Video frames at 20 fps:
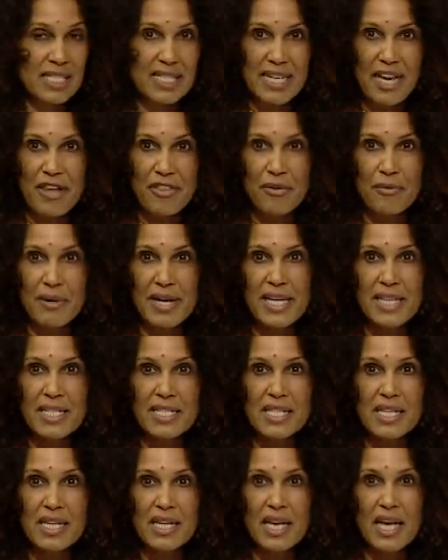the death
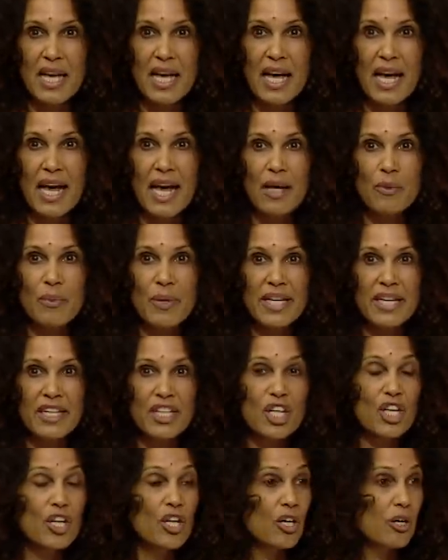rate, and we can
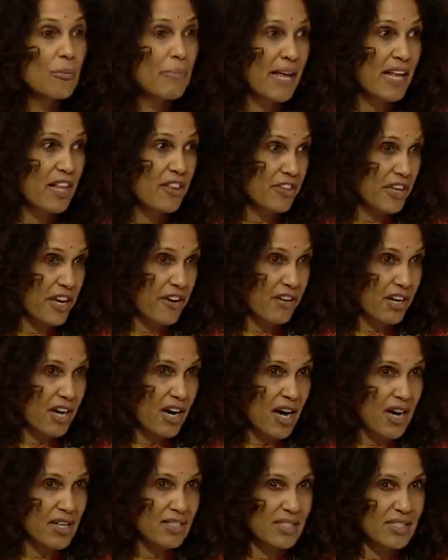curb healthcare
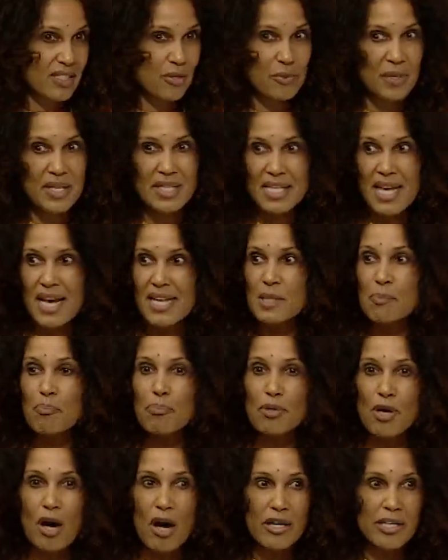costs. So this has
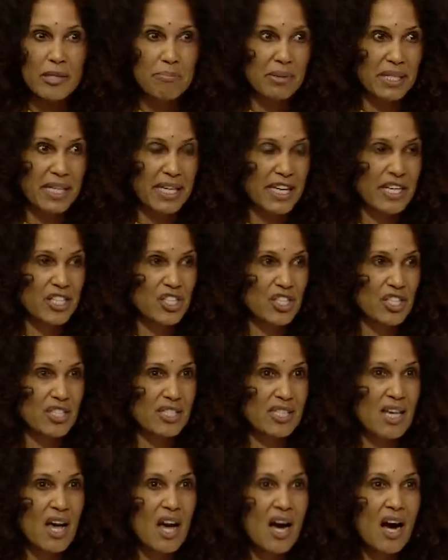broad
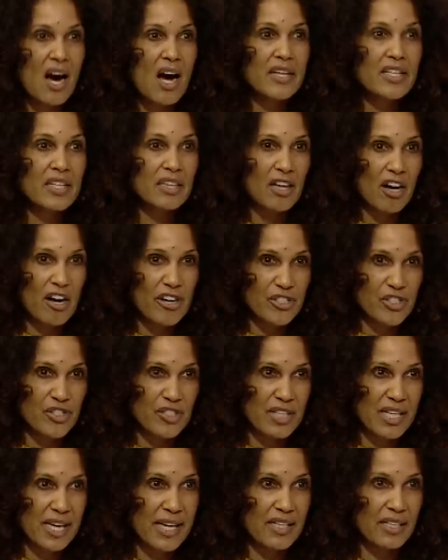implications on a larger
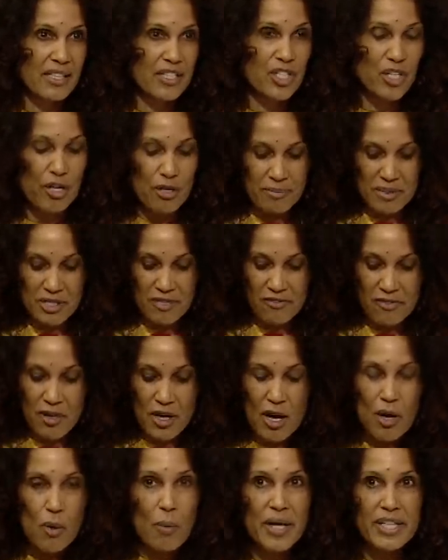scale in terms of
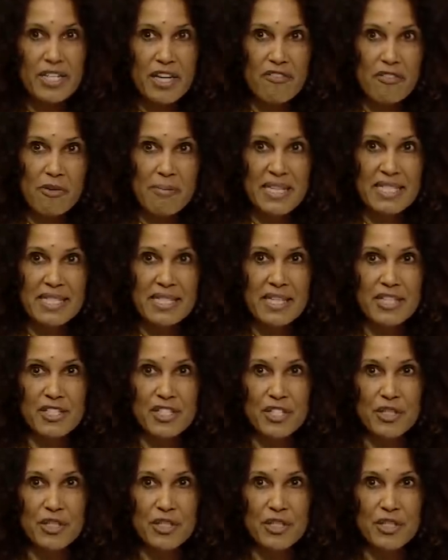what governments can